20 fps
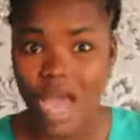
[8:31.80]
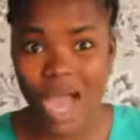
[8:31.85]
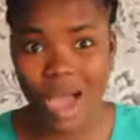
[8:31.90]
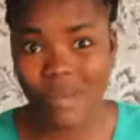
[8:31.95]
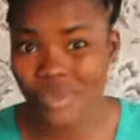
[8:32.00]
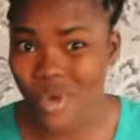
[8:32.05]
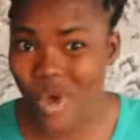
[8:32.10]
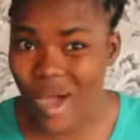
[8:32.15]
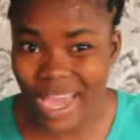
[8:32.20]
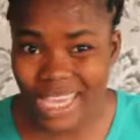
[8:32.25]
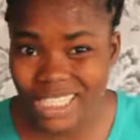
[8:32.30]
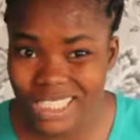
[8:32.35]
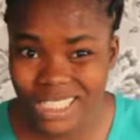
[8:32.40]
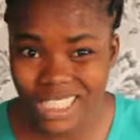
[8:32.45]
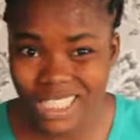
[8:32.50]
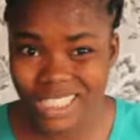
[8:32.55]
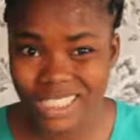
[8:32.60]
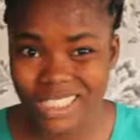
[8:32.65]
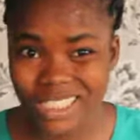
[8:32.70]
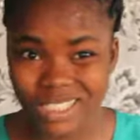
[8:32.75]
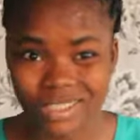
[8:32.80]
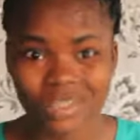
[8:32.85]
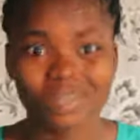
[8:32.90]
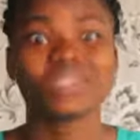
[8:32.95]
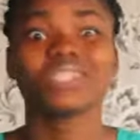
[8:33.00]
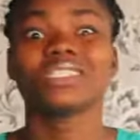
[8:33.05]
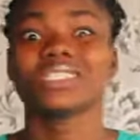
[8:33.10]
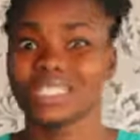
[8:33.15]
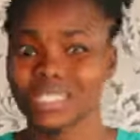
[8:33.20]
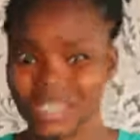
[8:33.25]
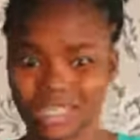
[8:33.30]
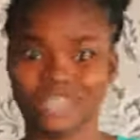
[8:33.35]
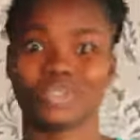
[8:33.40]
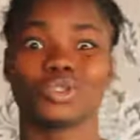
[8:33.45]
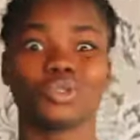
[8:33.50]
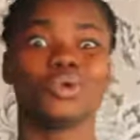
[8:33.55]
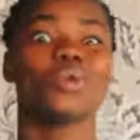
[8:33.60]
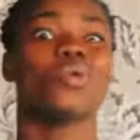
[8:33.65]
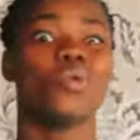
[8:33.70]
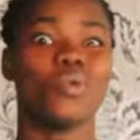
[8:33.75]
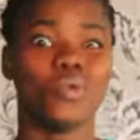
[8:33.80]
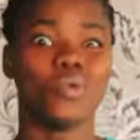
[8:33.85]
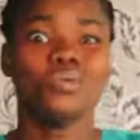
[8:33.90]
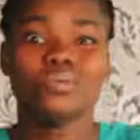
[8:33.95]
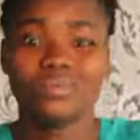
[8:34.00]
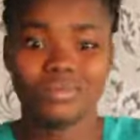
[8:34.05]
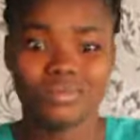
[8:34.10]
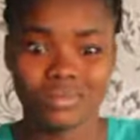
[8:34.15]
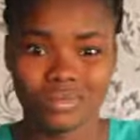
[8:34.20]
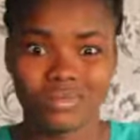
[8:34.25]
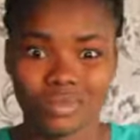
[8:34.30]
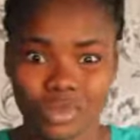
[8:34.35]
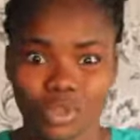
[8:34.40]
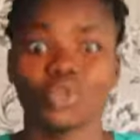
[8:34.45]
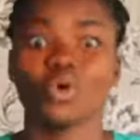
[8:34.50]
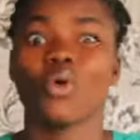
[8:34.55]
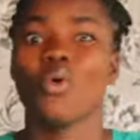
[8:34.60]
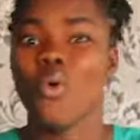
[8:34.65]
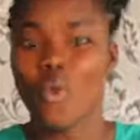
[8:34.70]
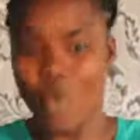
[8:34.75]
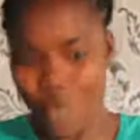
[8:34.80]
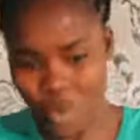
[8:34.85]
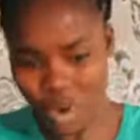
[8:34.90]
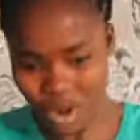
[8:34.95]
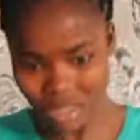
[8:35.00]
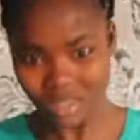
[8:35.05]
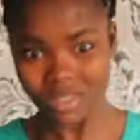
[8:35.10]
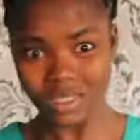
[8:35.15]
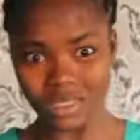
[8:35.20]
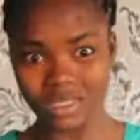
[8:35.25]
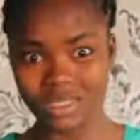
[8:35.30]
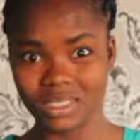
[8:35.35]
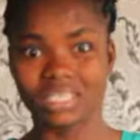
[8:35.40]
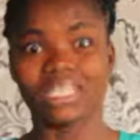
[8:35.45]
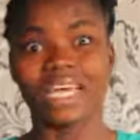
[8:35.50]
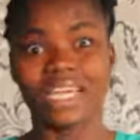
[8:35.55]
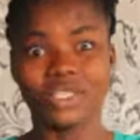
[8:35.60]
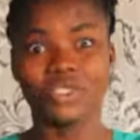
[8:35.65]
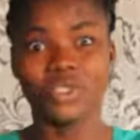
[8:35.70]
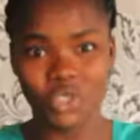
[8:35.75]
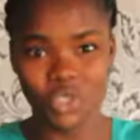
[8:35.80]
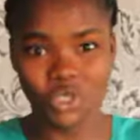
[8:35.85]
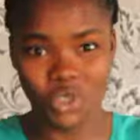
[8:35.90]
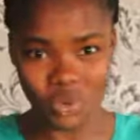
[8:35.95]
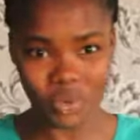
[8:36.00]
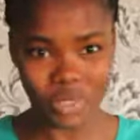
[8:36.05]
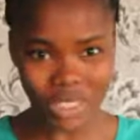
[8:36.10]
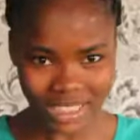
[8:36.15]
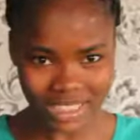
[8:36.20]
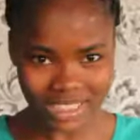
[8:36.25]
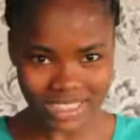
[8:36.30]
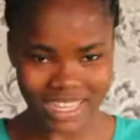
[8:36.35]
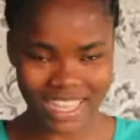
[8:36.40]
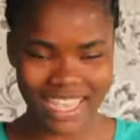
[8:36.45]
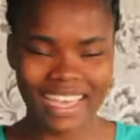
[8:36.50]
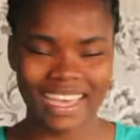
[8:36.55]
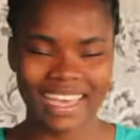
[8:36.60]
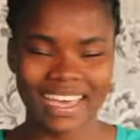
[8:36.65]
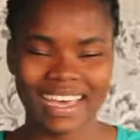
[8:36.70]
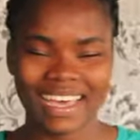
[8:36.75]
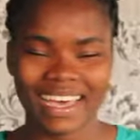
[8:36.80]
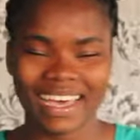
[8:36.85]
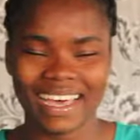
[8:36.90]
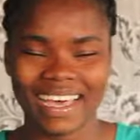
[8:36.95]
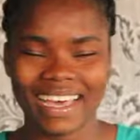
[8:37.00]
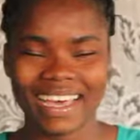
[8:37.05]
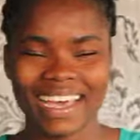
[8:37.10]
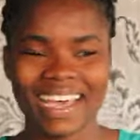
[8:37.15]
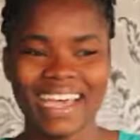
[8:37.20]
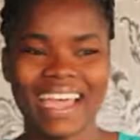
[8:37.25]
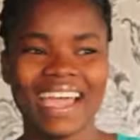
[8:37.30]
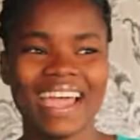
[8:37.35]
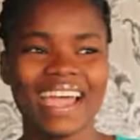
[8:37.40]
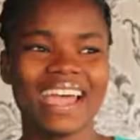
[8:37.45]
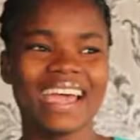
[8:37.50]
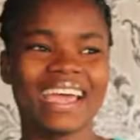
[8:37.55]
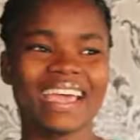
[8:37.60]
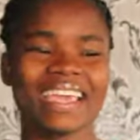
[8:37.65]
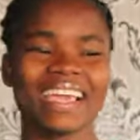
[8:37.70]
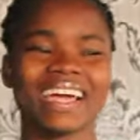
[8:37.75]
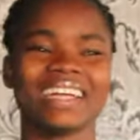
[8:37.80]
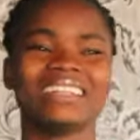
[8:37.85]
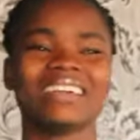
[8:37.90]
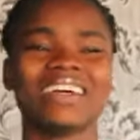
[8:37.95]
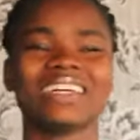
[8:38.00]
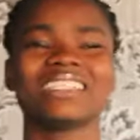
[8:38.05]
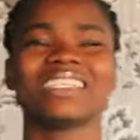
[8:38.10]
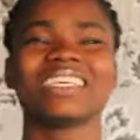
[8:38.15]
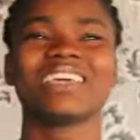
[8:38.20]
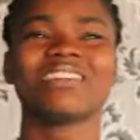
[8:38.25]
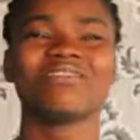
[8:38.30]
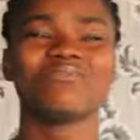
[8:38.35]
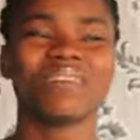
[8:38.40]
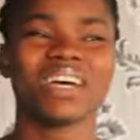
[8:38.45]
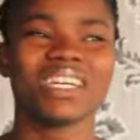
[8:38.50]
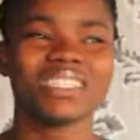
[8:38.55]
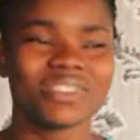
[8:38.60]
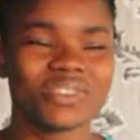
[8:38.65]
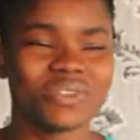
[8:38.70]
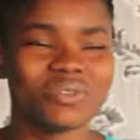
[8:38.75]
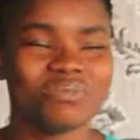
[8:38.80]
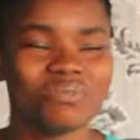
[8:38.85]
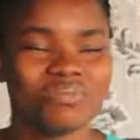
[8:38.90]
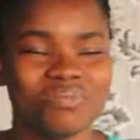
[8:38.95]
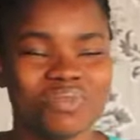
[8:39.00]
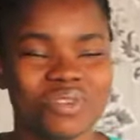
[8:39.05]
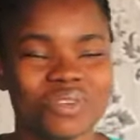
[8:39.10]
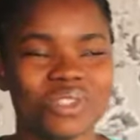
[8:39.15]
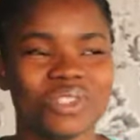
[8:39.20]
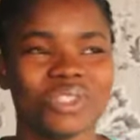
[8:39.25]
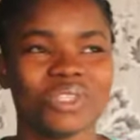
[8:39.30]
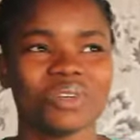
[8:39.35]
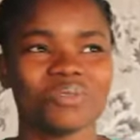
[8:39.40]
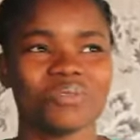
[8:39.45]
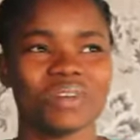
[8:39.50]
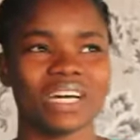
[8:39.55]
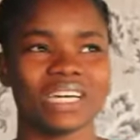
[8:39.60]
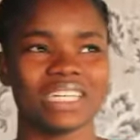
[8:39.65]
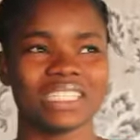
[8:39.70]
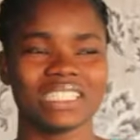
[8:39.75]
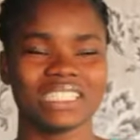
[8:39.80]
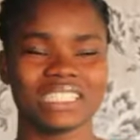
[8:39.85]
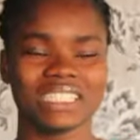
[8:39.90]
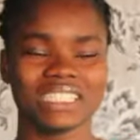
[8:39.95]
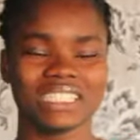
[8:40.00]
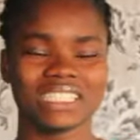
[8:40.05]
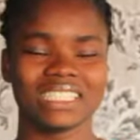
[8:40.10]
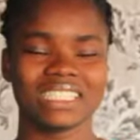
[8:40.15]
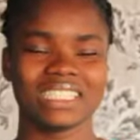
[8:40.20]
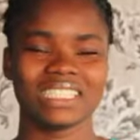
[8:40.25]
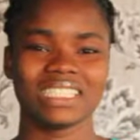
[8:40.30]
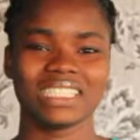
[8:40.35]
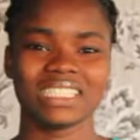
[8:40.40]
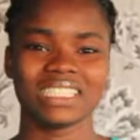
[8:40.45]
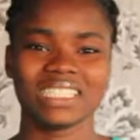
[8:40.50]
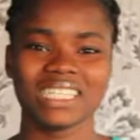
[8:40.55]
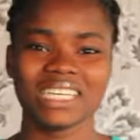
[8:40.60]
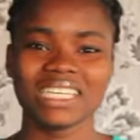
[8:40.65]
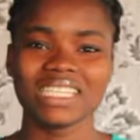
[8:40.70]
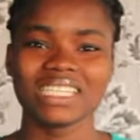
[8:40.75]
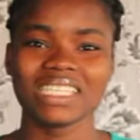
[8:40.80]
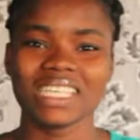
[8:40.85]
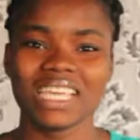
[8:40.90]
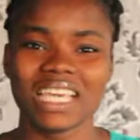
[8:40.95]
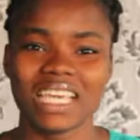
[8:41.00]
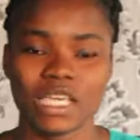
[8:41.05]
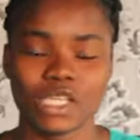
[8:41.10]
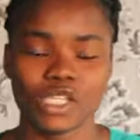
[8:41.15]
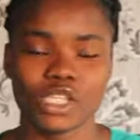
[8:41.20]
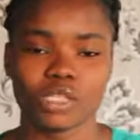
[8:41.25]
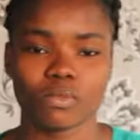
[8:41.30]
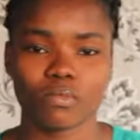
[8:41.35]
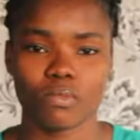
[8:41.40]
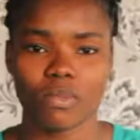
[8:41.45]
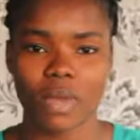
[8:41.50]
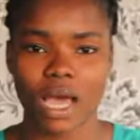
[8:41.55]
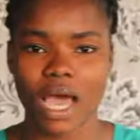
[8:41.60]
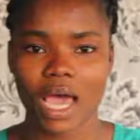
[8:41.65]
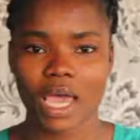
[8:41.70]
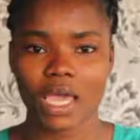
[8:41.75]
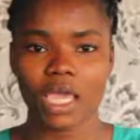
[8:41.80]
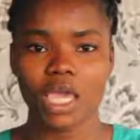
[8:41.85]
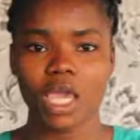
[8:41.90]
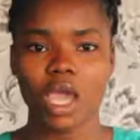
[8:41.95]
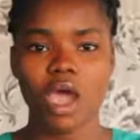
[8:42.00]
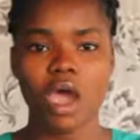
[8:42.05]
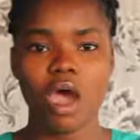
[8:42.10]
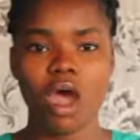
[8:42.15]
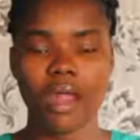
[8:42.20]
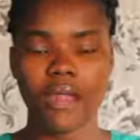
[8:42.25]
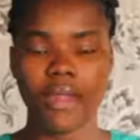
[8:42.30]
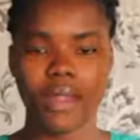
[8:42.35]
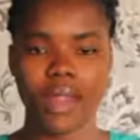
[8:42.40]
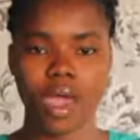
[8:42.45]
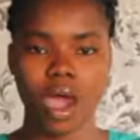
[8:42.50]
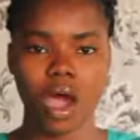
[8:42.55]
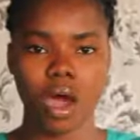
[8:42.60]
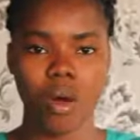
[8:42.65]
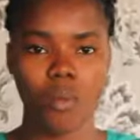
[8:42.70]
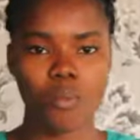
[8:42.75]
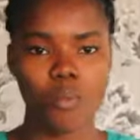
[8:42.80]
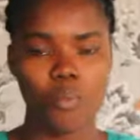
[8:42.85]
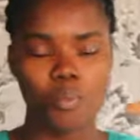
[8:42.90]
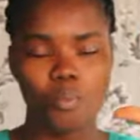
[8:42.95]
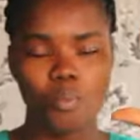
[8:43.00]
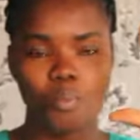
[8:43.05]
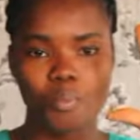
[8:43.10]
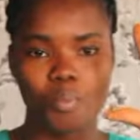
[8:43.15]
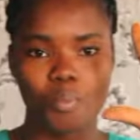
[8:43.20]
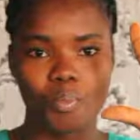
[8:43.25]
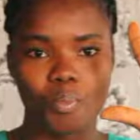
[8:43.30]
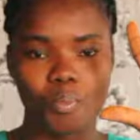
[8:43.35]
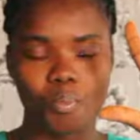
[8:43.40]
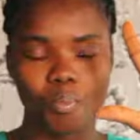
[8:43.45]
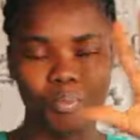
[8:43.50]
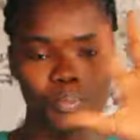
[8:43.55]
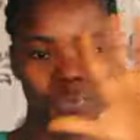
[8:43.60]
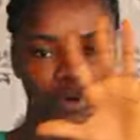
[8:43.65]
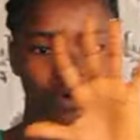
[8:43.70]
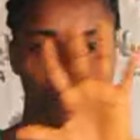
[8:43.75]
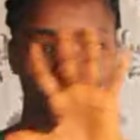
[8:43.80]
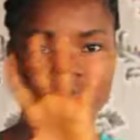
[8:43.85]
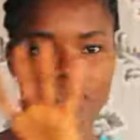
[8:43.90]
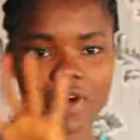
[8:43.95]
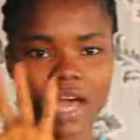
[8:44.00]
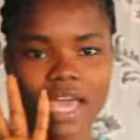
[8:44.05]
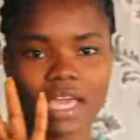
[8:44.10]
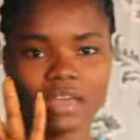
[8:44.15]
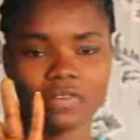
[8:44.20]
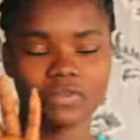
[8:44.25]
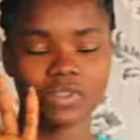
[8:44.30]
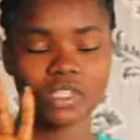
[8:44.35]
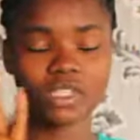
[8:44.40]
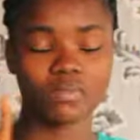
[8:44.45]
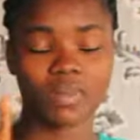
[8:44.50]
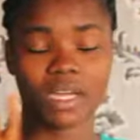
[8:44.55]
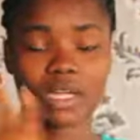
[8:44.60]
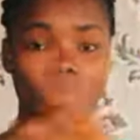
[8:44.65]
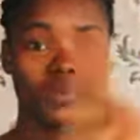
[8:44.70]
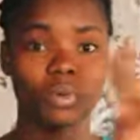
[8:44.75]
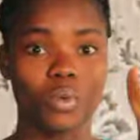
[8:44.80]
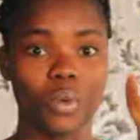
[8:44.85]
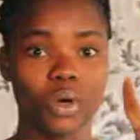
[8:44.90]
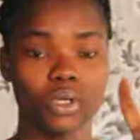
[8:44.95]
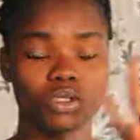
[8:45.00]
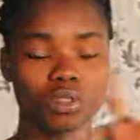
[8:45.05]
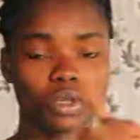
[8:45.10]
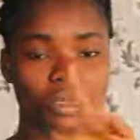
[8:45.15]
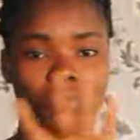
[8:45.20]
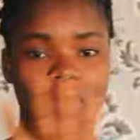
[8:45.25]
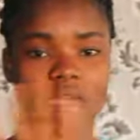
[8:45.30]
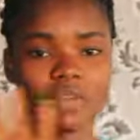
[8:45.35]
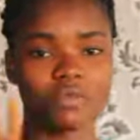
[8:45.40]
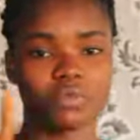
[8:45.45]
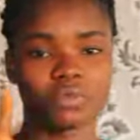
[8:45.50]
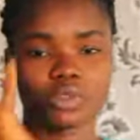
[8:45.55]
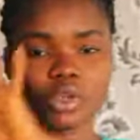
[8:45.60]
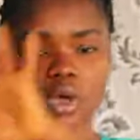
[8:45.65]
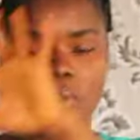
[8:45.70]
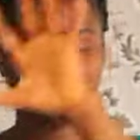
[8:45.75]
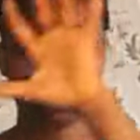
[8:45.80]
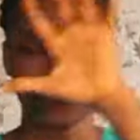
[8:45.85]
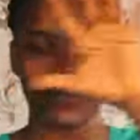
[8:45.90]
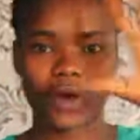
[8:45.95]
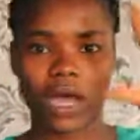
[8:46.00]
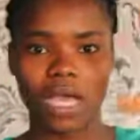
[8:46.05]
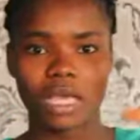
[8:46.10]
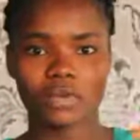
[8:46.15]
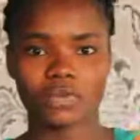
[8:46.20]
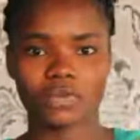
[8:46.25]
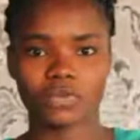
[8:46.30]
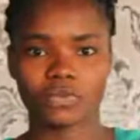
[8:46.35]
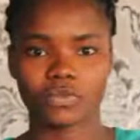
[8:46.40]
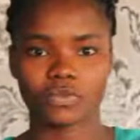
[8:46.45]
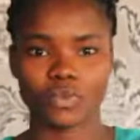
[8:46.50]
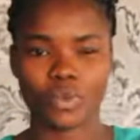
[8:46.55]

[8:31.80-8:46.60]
I'm not hiding anything, this is it, so is it that you don't do it? Yeah, Dorothy gave Bright a blowjob, and this is my number five. This is my number one. Sorry, my top five.